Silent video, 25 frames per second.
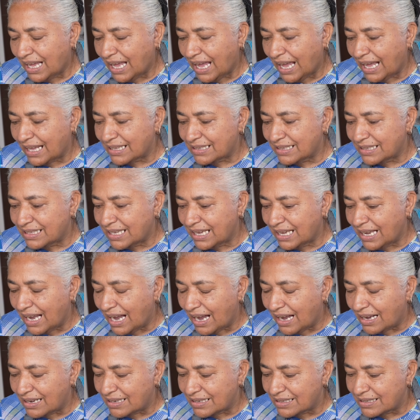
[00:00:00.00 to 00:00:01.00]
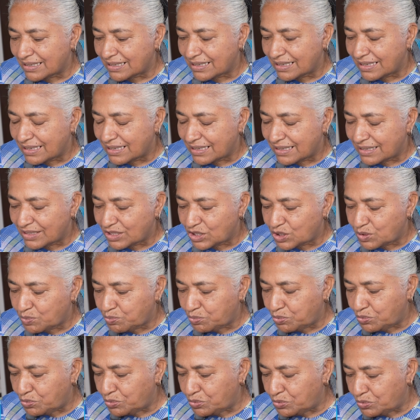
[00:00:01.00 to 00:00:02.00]
and they are
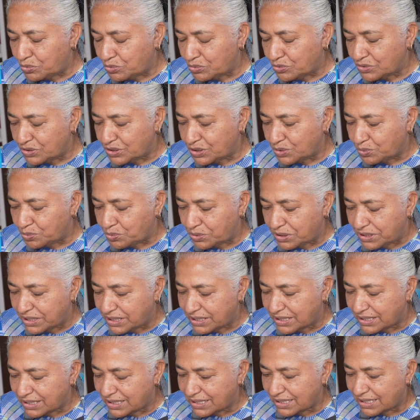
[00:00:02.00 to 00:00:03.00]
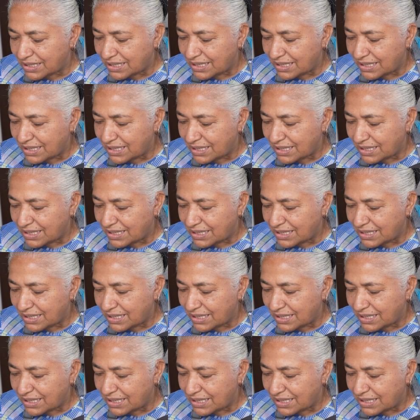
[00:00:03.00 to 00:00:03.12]
spoons, whisk,